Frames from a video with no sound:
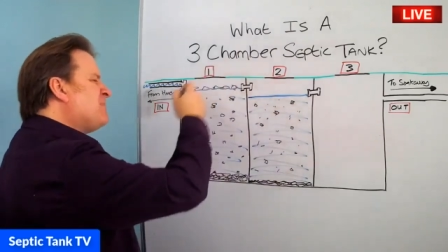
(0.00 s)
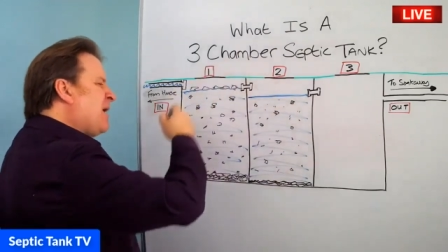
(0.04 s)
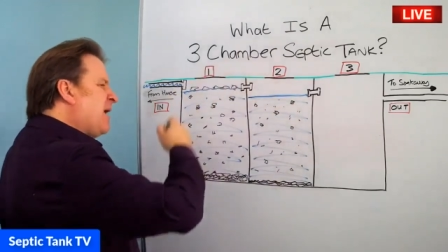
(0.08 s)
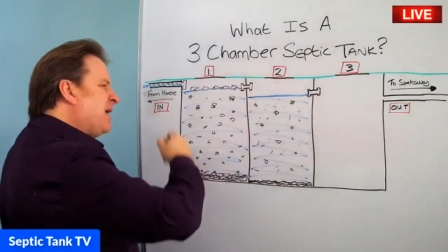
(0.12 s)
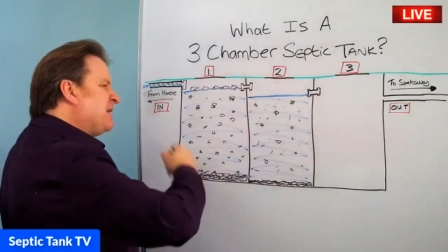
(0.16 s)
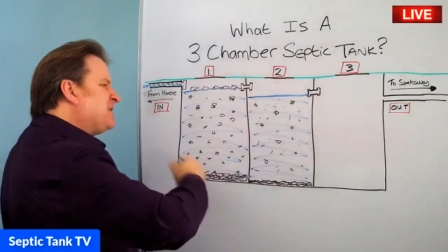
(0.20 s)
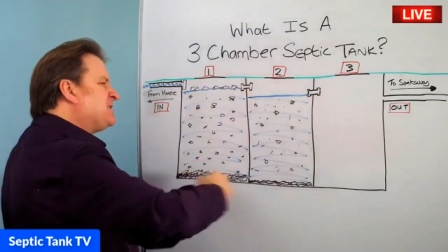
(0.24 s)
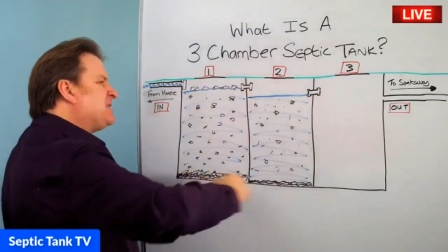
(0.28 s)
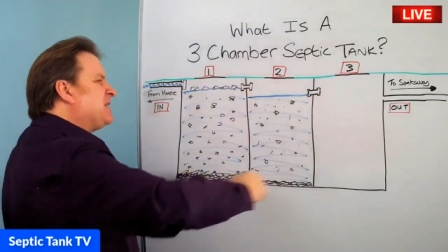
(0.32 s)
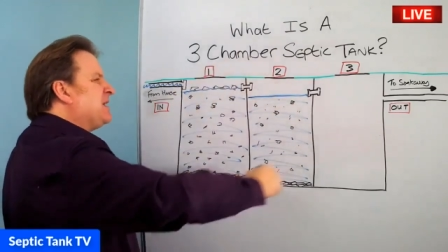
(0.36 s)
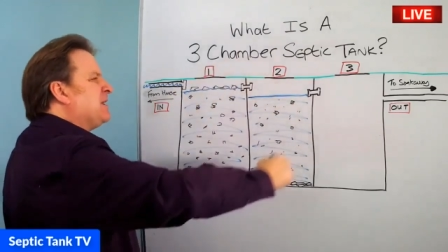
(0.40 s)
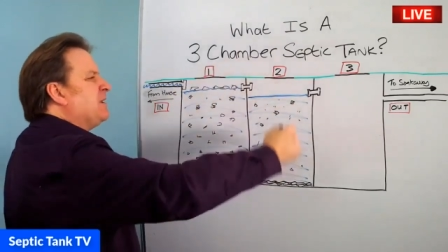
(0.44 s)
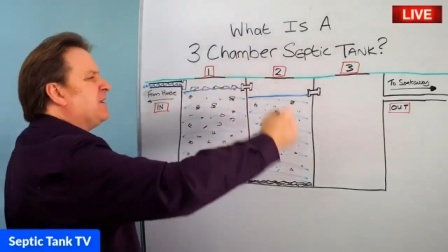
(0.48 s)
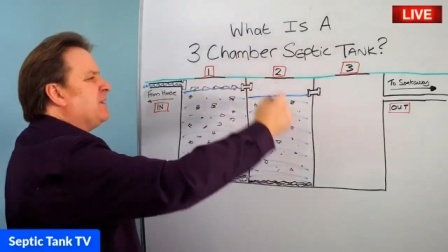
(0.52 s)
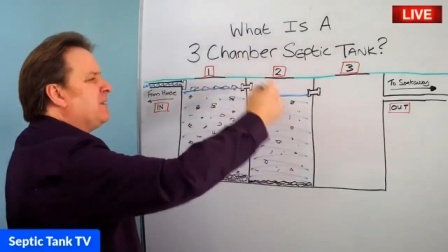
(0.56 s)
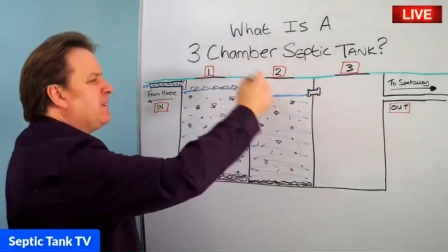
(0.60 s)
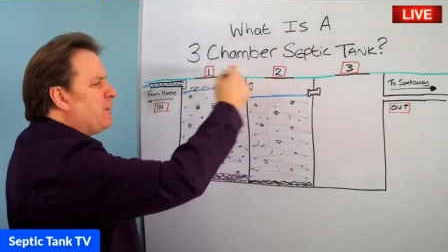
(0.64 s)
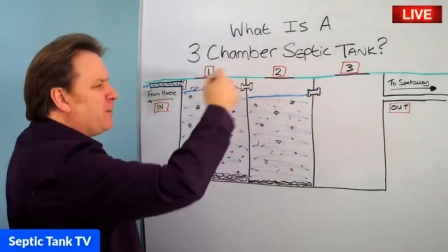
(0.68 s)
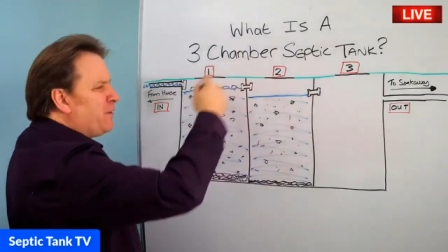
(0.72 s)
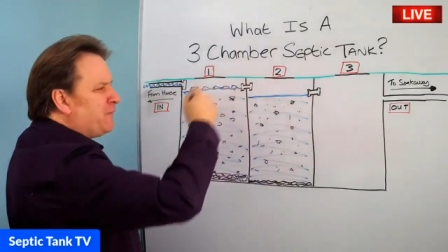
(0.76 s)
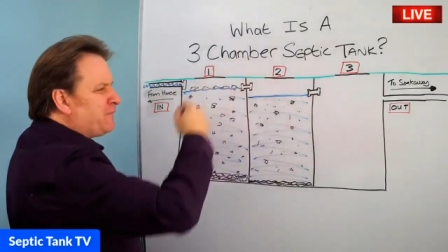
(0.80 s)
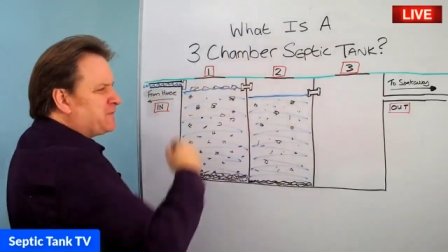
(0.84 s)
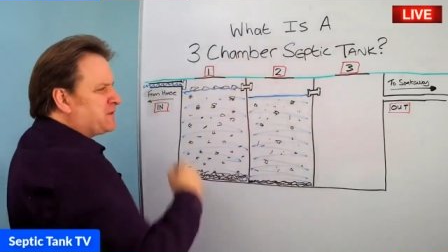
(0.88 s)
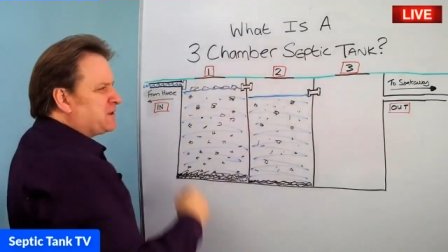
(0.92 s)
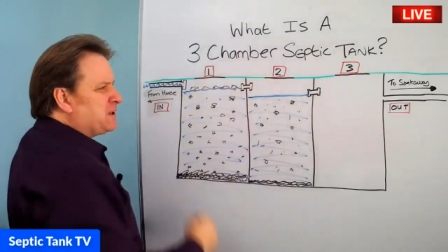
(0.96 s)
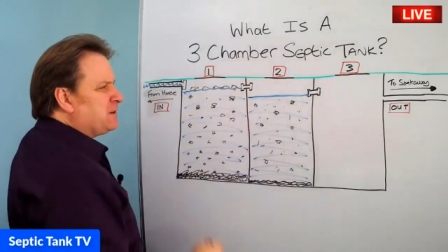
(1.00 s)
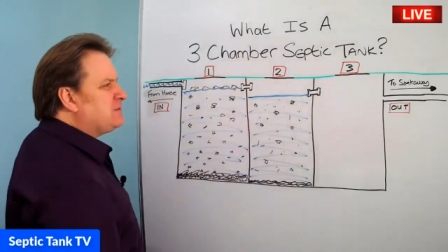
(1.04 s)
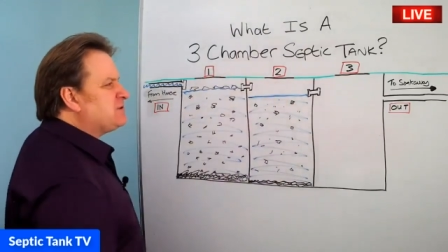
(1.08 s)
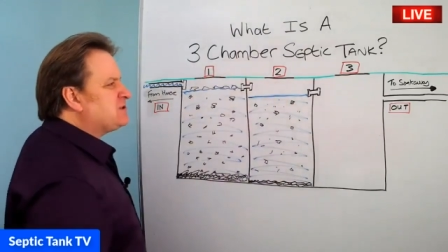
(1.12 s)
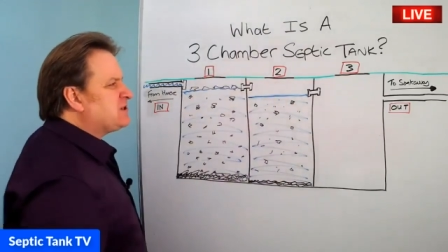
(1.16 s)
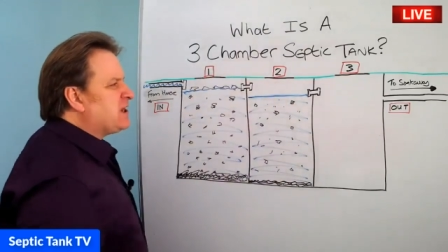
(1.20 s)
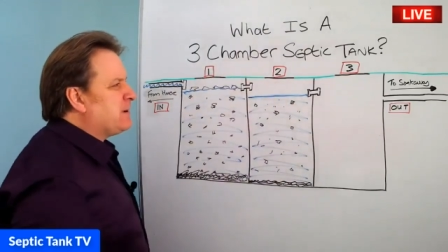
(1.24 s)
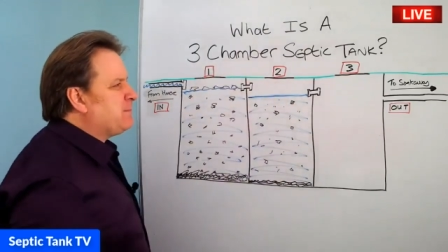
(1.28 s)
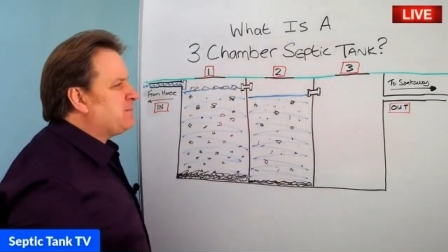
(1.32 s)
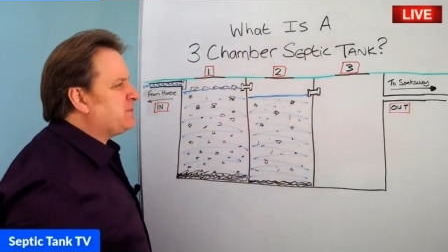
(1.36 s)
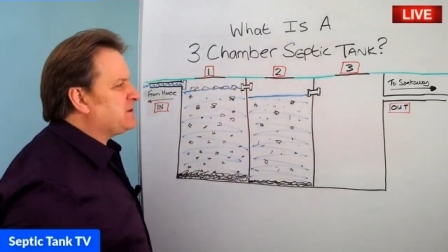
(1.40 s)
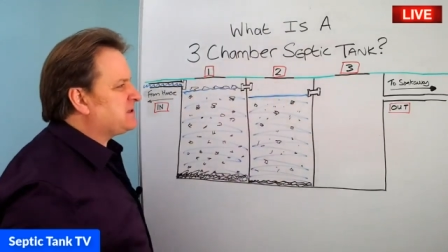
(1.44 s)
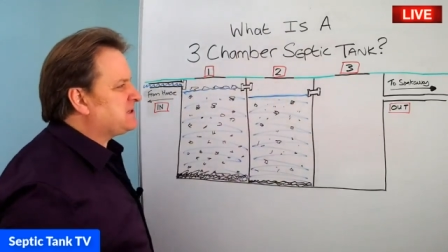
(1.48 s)
I see a lot of two
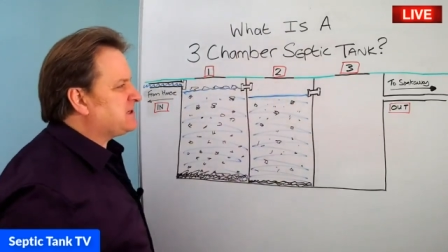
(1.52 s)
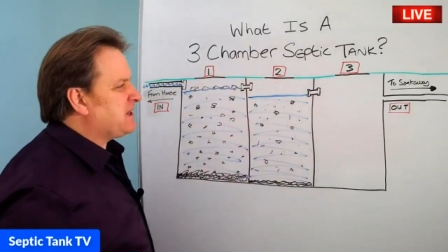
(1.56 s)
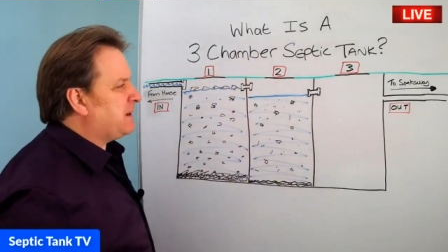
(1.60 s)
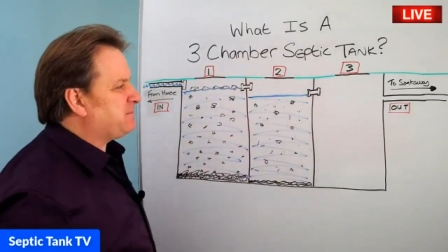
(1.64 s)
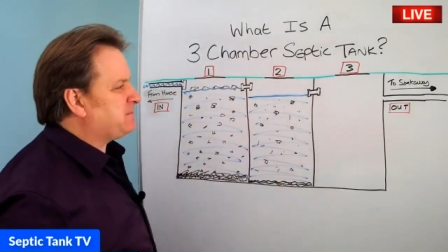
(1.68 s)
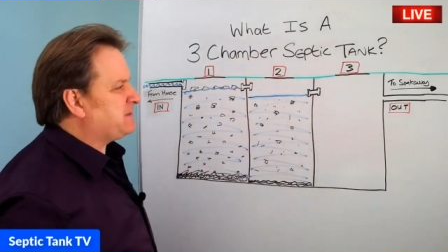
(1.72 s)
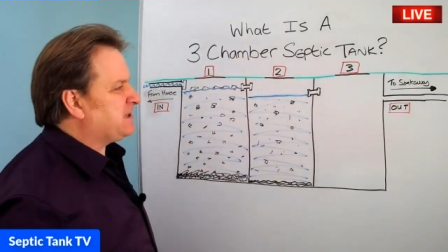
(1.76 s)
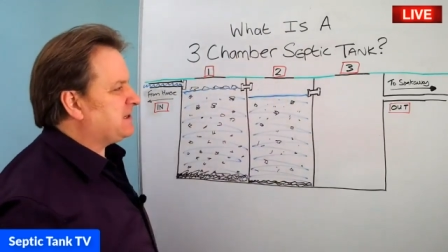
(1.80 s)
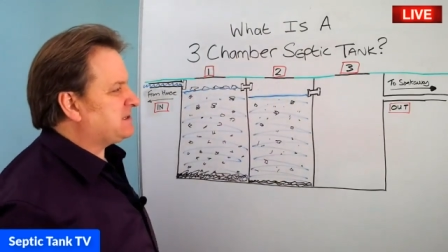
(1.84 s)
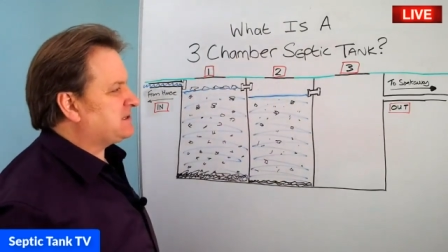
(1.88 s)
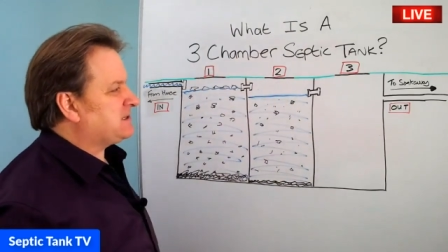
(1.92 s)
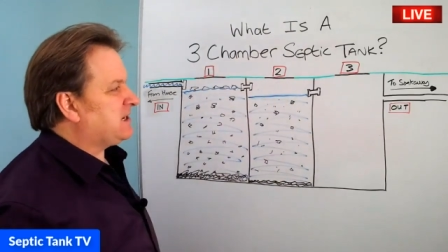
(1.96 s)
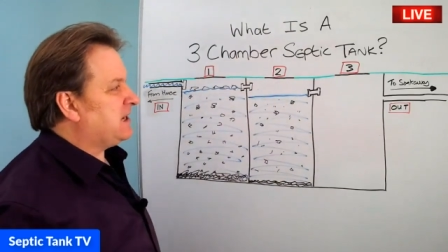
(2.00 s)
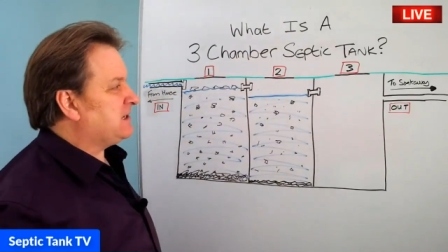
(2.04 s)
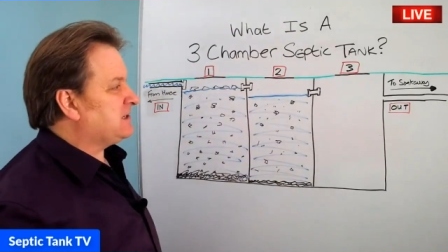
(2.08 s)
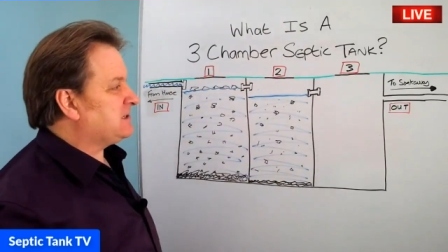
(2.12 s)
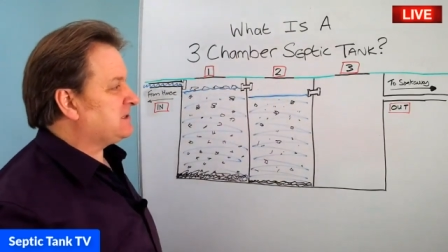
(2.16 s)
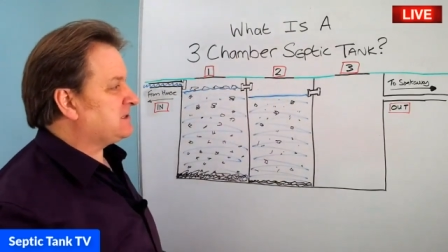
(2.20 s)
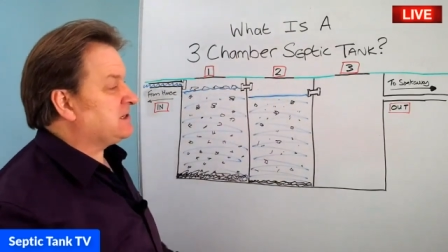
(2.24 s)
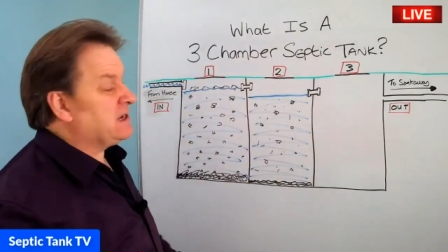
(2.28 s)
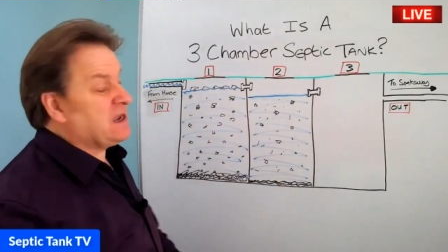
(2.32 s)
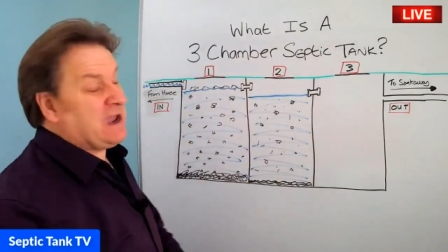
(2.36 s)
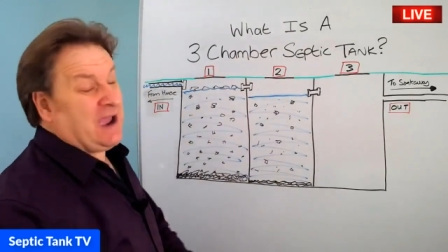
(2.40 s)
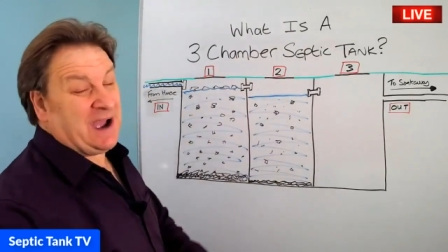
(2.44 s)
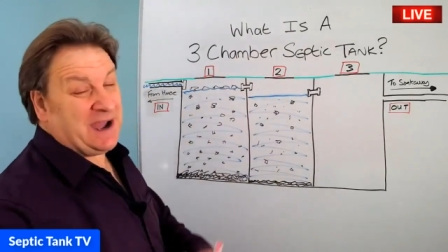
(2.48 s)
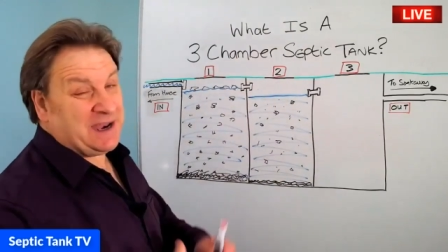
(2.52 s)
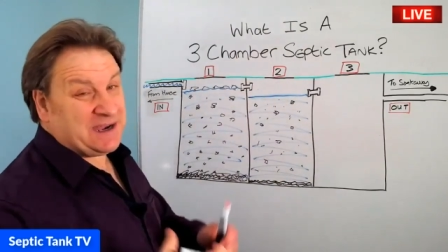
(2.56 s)
chamber septic tanks,